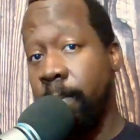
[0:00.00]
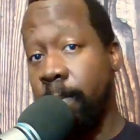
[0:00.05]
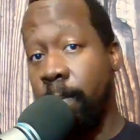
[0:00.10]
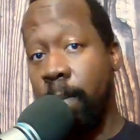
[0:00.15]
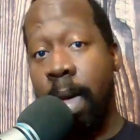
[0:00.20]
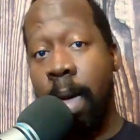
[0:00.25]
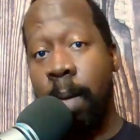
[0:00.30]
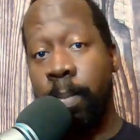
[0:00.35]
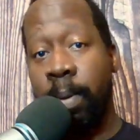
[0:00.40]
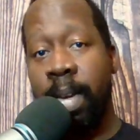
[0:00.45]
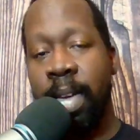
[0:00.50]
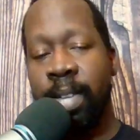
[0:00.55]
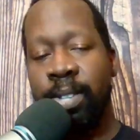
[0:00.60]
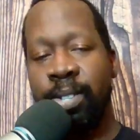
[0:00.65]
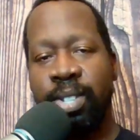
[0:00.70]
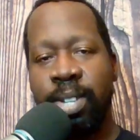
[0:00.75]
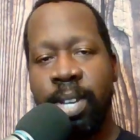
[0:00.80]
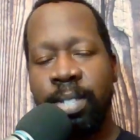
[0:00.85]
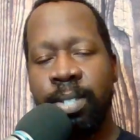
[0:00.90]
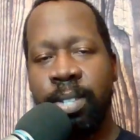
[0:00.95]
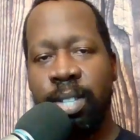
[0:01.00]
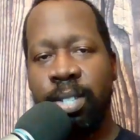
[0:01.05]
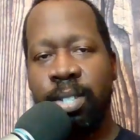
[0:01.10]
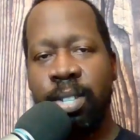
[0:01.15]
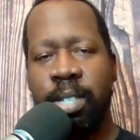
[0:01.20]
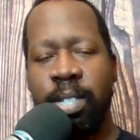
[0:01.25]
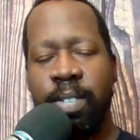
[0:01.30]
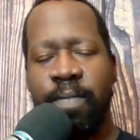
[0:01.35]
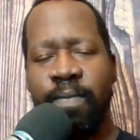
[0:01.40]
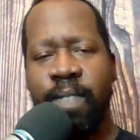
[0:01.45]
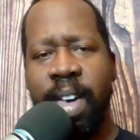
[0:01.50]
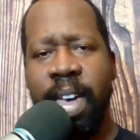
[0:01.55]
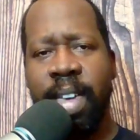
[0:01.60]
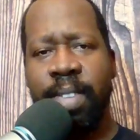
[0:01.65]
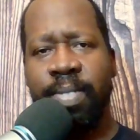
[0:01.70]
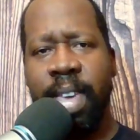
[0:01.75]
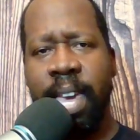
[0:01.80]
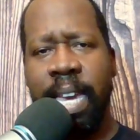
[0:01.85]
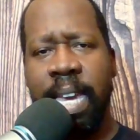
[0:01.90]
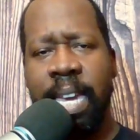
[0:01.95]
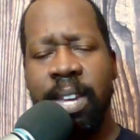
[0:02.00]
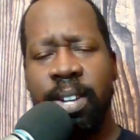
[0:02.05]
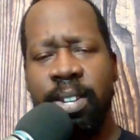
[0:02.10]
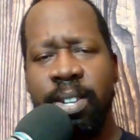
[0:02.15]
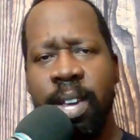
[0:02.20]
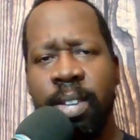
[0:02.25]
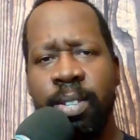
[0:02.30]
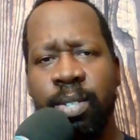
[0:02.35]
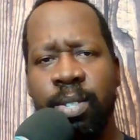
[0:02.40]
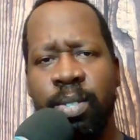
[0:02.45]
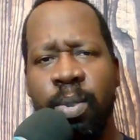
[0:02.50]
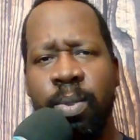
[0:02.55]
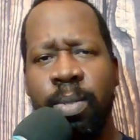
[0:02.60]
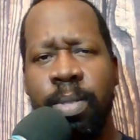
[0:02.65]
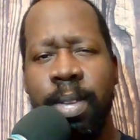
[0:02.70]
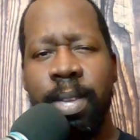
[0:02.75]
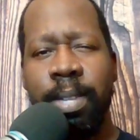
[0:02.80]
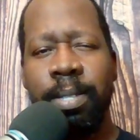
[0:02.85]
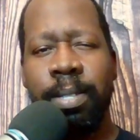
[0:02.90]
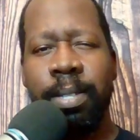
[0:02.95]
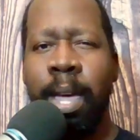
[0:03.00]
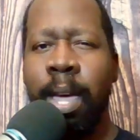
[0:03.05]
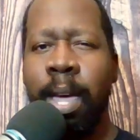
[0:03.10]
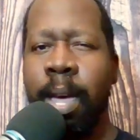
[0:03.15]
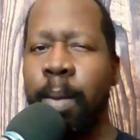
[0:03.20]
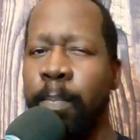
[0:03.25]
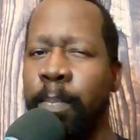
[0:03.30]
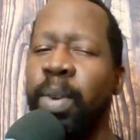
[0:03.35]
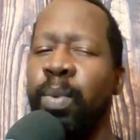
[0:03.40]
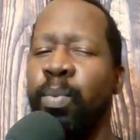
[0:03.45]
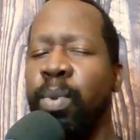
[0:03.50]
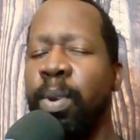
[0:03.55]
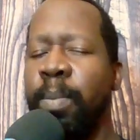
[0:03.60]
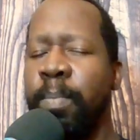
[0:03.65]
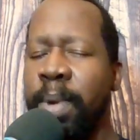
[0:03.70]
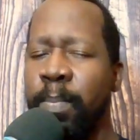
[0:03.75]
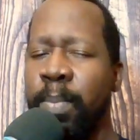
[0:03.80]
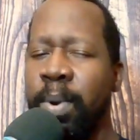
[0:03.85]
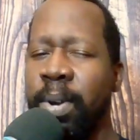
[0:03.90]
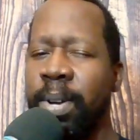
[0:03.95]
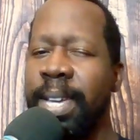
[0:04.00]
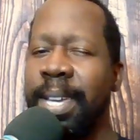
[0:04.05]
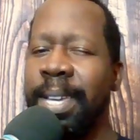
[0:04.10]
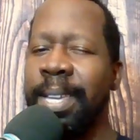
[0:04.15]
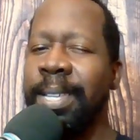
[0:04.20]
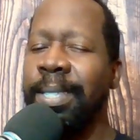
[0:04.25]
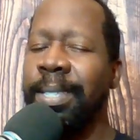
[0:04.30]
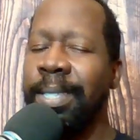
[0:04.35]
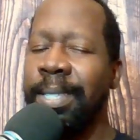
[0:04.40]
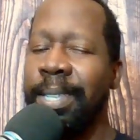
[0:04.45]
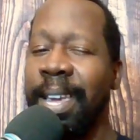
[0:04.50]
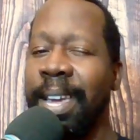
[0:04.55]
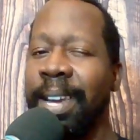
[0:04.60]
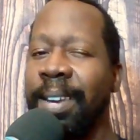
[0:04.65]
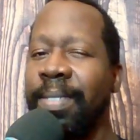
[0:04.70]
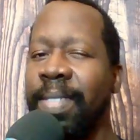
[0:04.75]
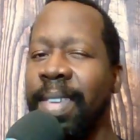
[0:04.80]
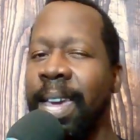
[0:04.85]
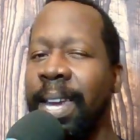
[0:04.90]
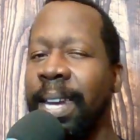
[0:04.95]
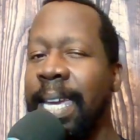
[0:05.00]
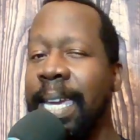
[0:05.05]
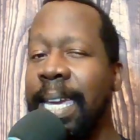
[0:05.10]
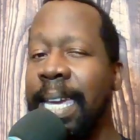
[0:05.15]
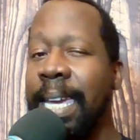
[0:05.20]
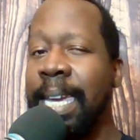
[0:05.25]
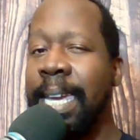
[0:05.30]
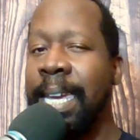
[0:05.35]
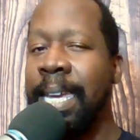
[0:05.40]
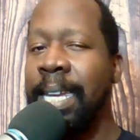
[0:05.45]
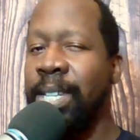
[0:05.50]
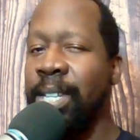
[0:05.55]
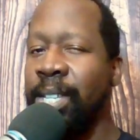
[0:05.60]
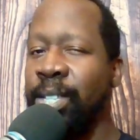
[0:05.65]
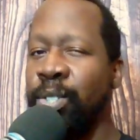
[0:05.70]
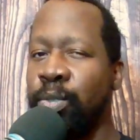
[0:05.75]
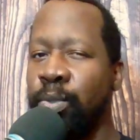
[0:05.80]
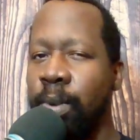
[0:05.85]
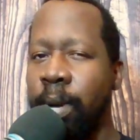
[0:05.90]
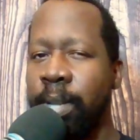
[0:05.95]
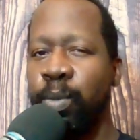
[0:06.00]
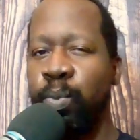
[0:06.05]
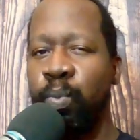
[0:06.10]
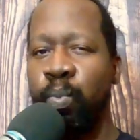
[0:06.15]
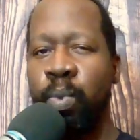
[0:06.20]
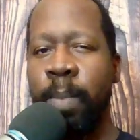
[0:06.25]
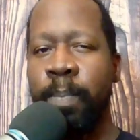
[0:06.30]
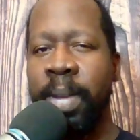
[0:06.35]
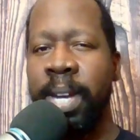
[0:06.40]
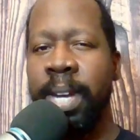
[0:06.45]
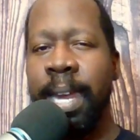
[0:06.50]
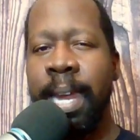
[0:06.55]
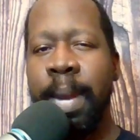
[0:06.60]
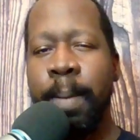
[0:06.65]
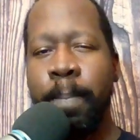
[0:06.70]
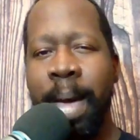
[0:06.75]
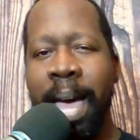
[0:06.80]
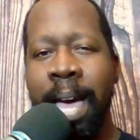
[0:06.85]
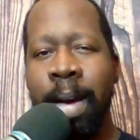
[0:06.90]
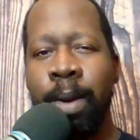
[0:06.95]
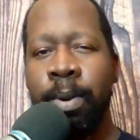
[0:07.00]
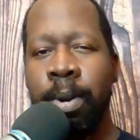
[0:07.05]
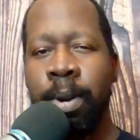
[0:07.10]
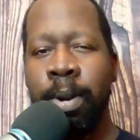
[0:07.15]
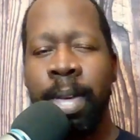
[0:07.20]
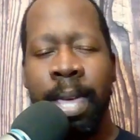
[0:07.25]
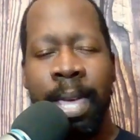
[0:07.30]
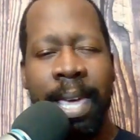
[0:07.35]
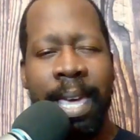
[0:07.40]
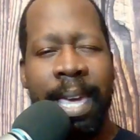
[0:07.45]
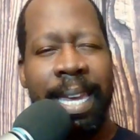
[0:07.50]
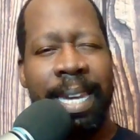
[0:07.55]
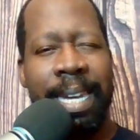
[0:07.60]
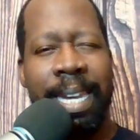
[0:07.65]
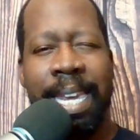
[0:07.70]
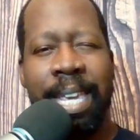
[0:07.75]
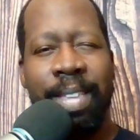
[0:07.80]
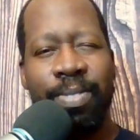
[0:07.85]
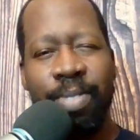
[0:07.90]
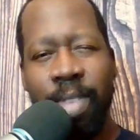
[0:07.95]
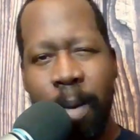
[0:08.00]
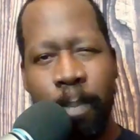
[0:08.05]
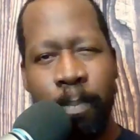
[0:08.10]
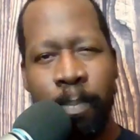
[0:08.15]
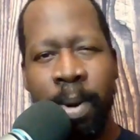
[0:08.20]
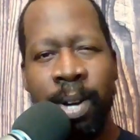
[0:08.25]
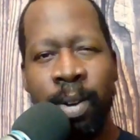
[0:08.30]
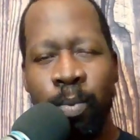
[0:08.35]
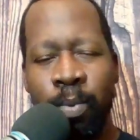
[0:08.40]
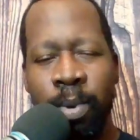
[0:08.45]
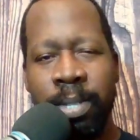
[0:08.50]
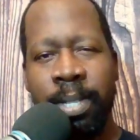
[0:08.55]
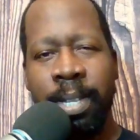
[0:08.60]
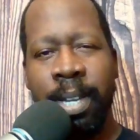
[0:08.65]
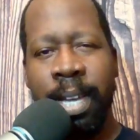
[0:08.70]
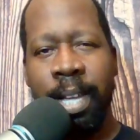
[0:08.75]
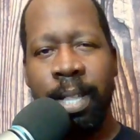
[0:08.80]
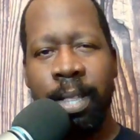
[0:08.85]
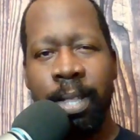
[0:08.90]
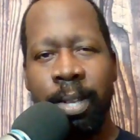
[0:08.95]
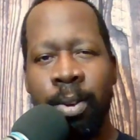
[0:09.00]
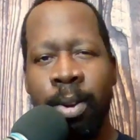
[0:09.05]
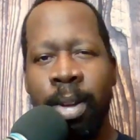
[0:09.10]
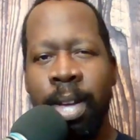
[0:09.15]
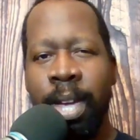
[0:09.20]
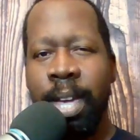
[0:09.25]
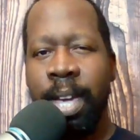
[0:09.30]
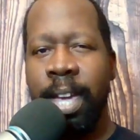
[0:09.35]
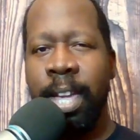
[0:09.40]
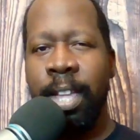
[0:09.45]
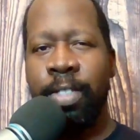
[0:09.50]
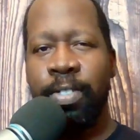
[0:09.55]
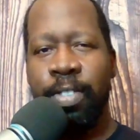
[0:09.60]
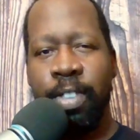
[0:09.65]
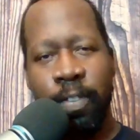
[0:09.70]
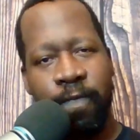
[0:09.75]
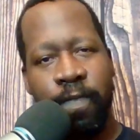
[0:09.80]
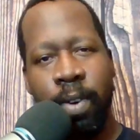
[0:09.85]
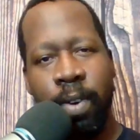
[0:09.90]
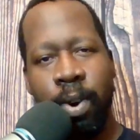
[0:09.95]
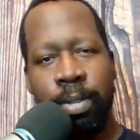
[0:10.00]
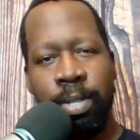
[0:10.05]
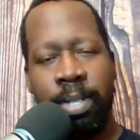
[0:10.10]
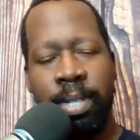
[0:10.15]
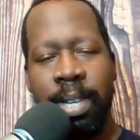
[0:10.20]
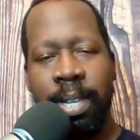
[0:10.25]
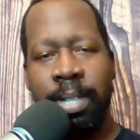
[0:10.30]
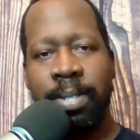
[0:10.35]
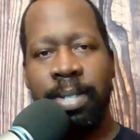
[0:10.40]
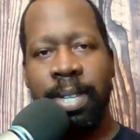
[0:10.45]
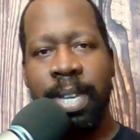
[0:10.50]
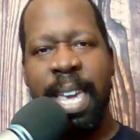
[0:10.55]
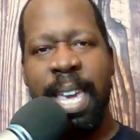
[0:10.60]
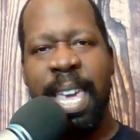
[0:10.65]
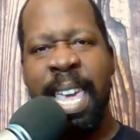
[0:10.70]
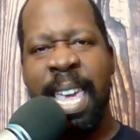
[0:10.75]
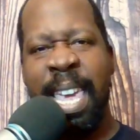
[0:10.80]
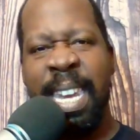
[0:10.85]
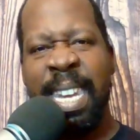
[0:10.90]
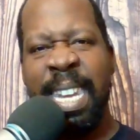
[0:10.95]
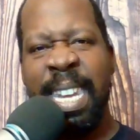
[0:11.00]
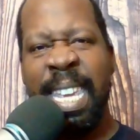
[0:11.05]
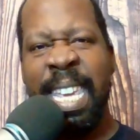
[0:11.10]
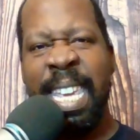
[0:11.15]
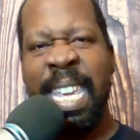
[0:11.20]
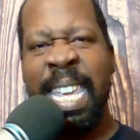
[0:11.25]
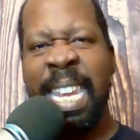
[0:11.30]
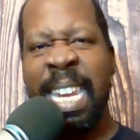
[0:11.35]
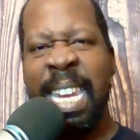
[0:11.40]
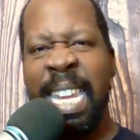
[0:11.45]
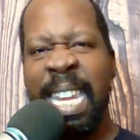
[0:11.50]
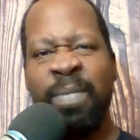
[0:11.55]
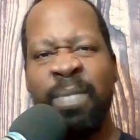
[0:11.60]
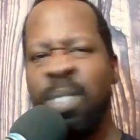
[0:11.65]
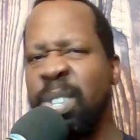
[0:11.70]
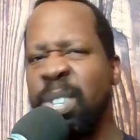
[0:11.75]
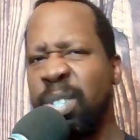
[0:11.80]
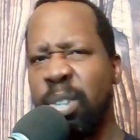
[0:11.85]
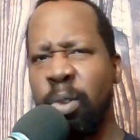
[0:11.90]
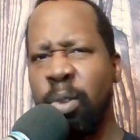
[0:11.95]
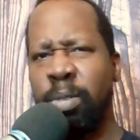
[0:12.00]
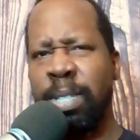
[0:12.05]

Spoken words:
I guess just to justify that he does do this. But remember, he said that he distrusts women in power, and he thought Bunny was a killer in the first season, and it even shows him